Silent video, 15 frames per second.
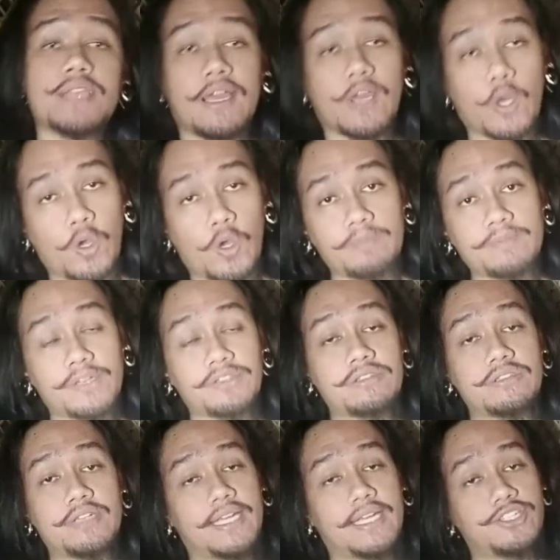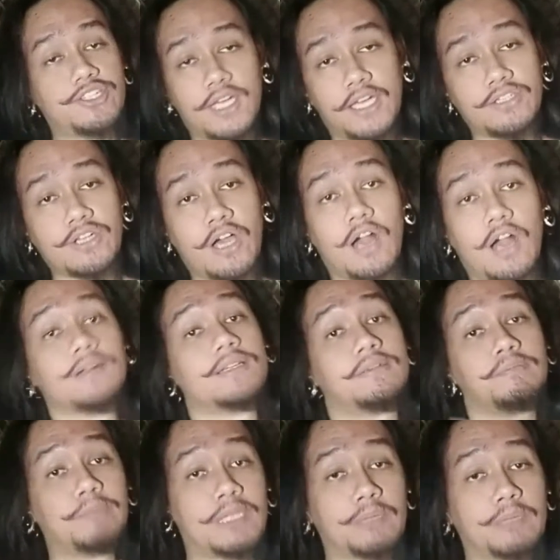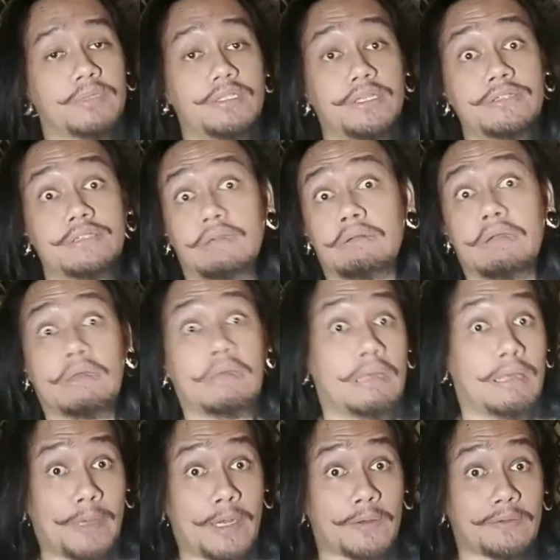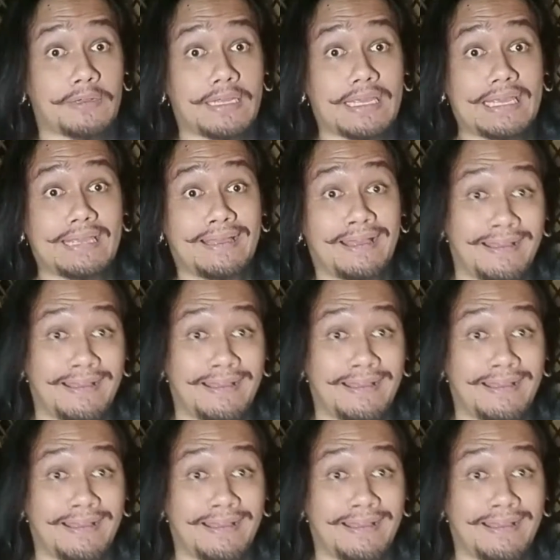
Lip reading: I go up on stage and I talk and people listen, apparently.